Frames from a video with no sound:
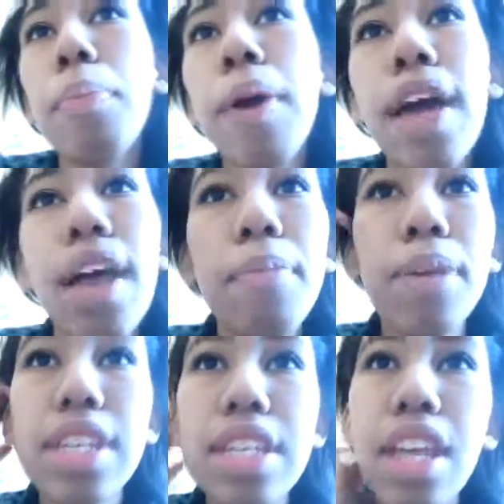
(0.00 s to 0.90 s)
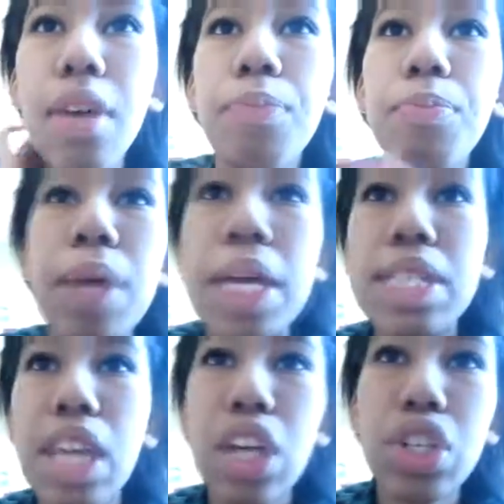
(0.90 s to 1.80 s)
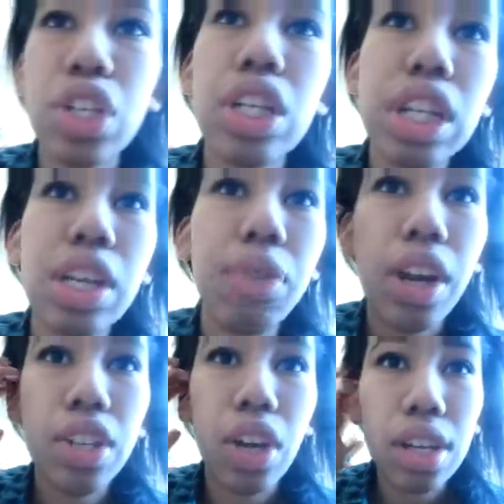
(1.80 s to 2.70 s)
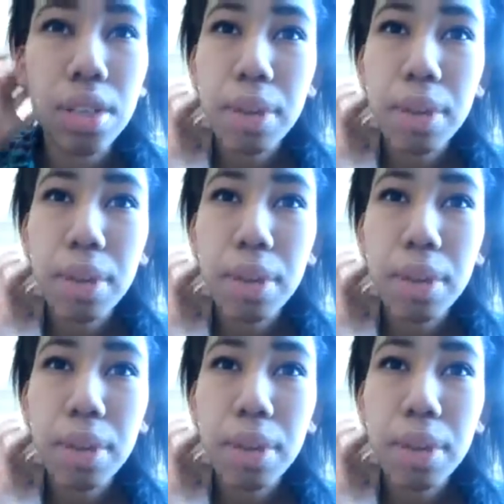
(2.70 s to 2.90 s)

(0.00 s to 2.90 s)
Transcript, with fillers: but because I did that big section where I talked a